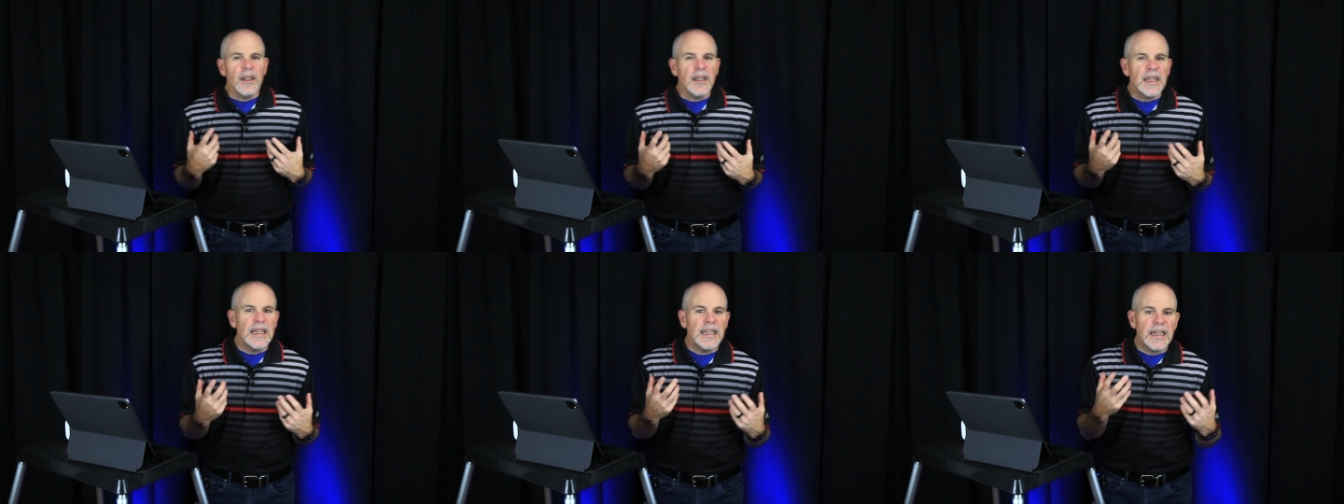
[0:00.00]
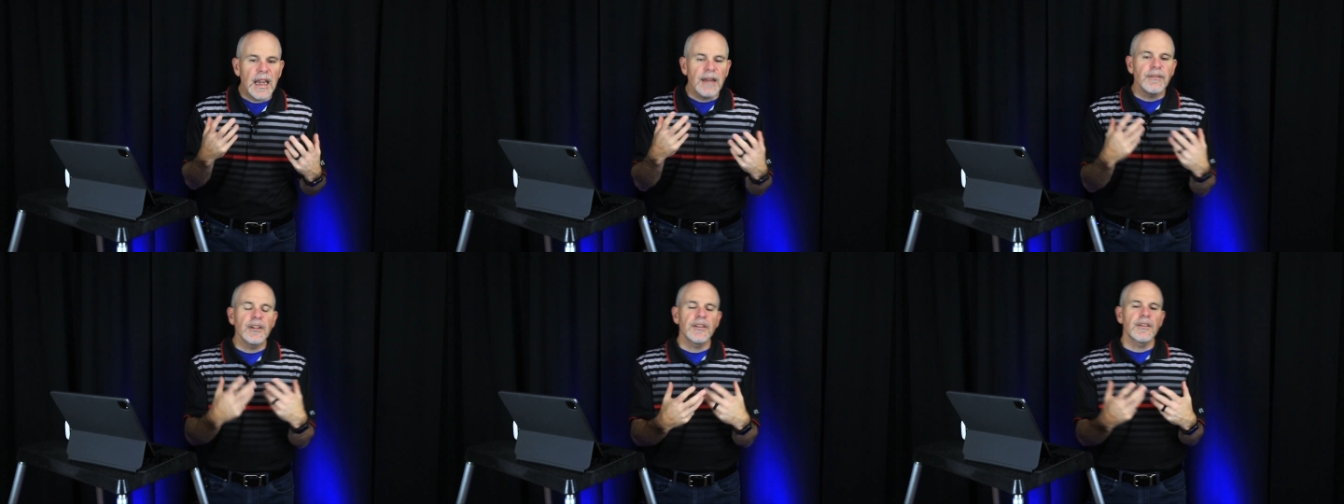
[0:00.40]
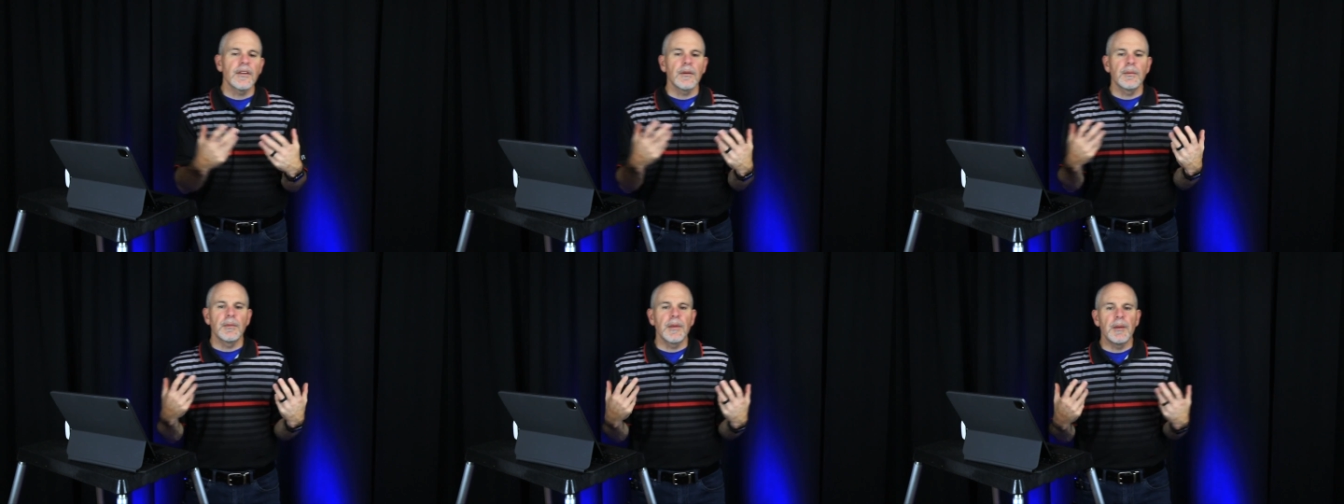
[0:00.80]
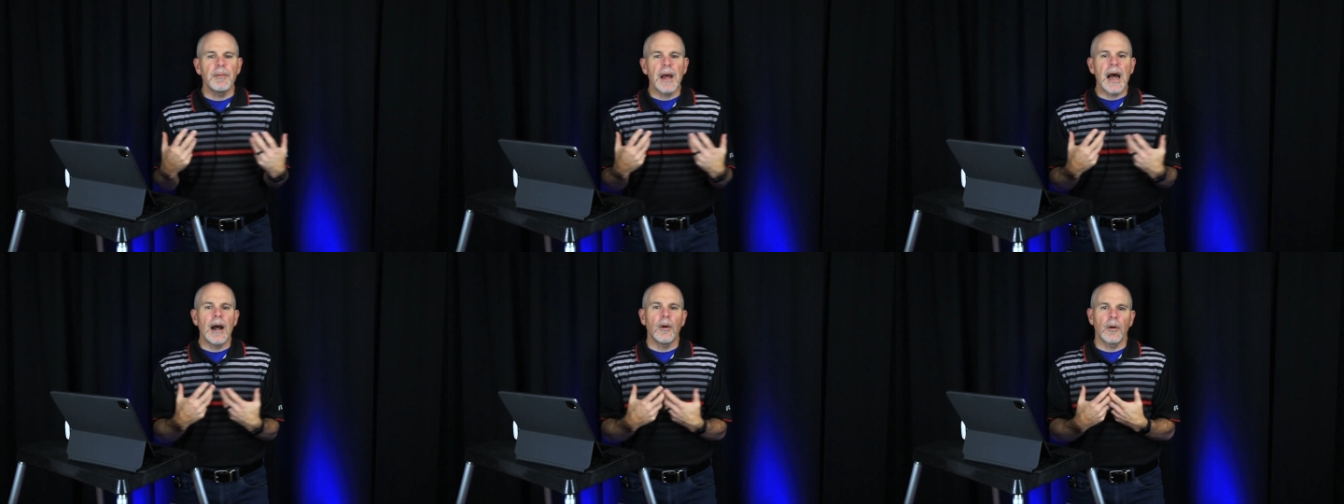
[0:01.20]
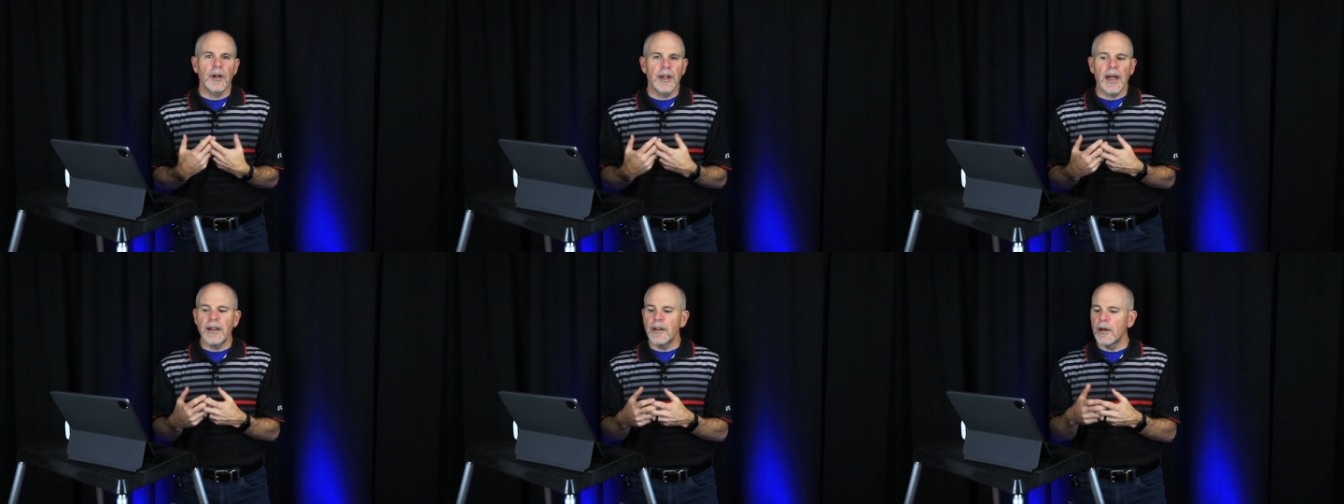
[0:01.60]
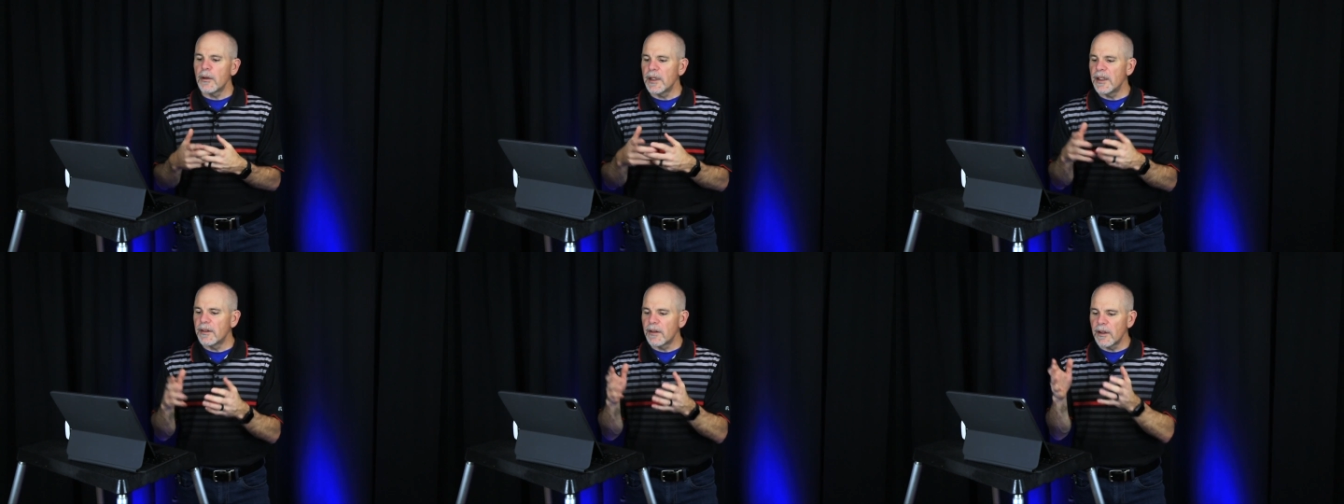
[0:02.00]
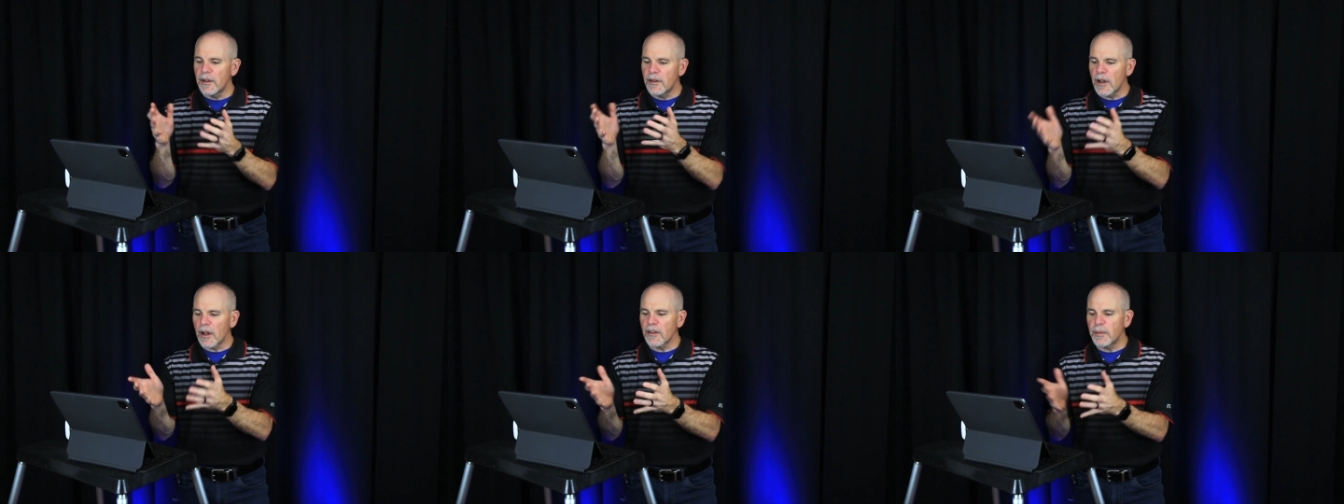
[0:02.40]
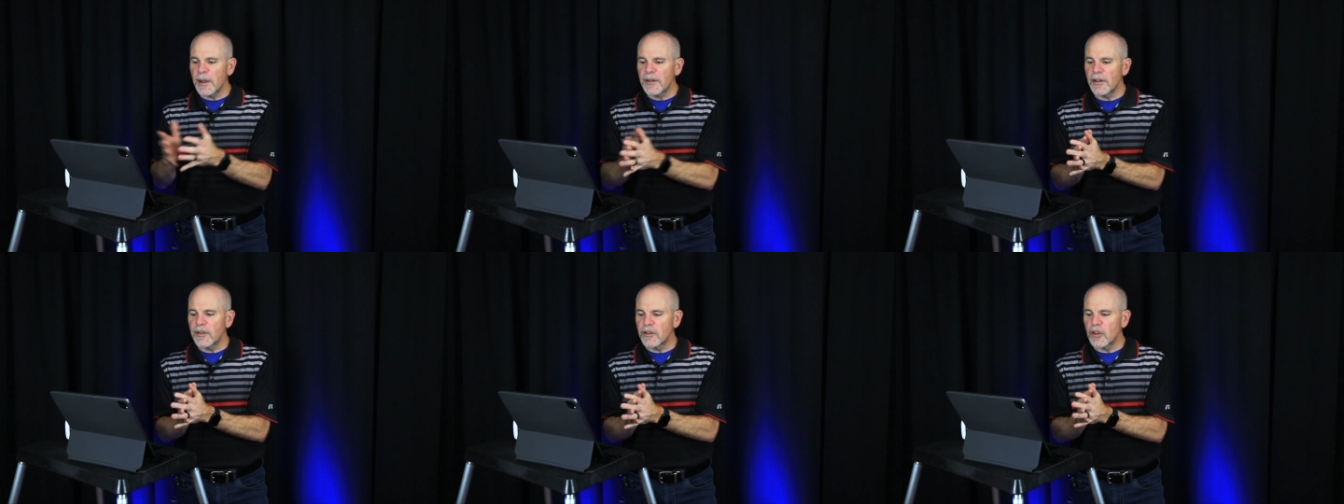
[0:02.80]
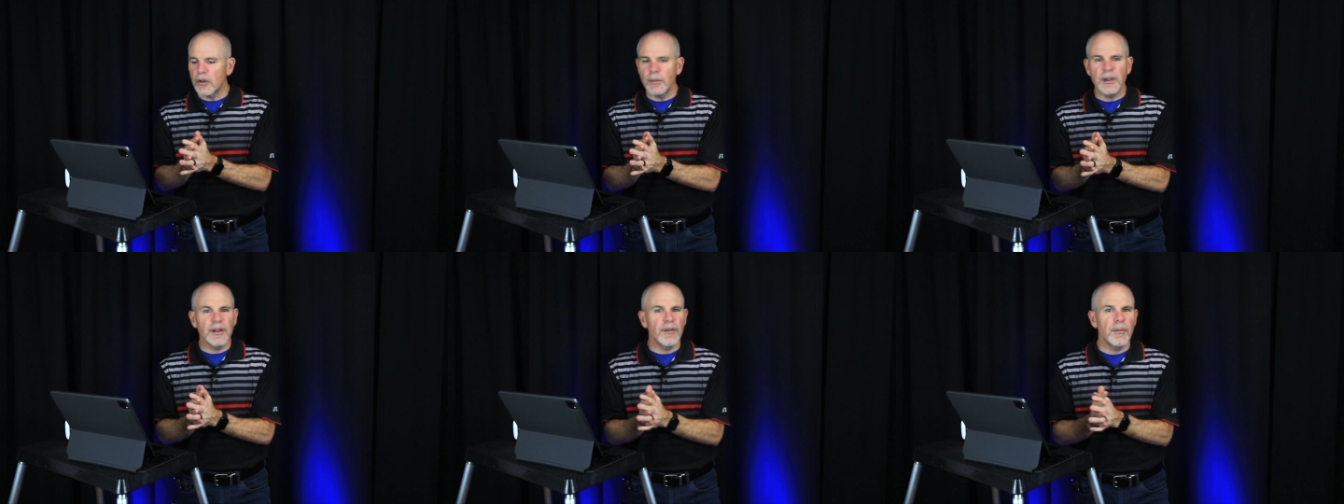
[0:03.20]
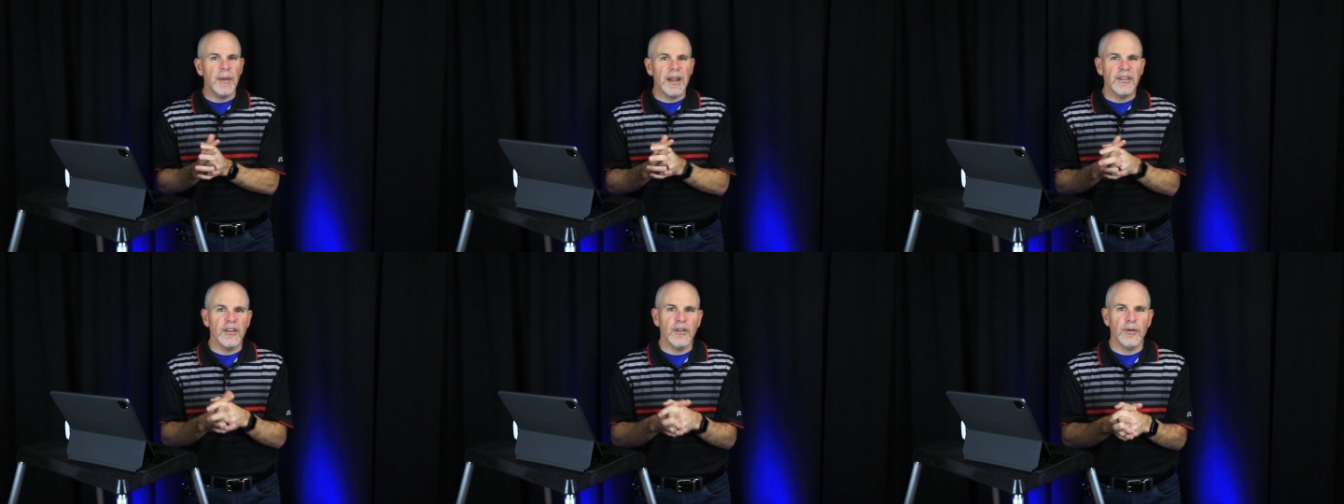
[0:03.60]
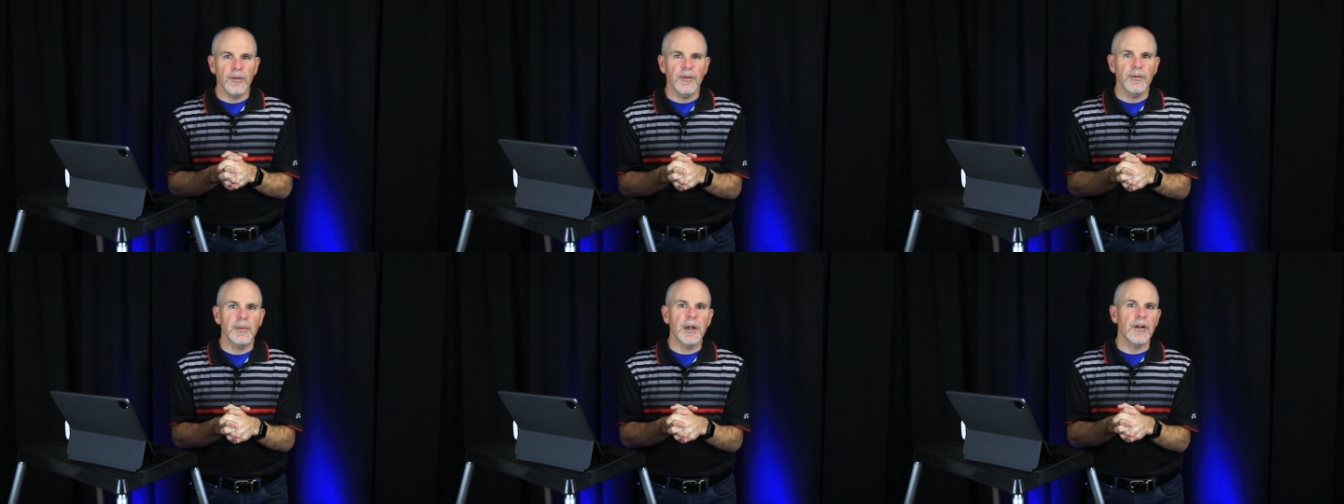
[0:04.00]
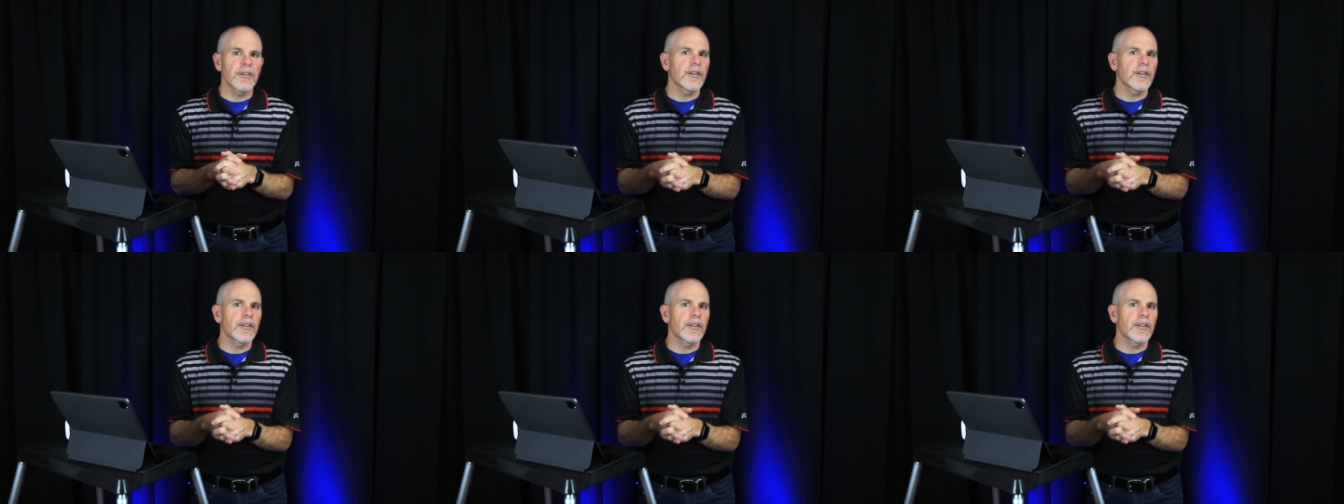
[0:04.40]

He gave us the, the power, and I know he, he talks about discernment of the message from Spirit.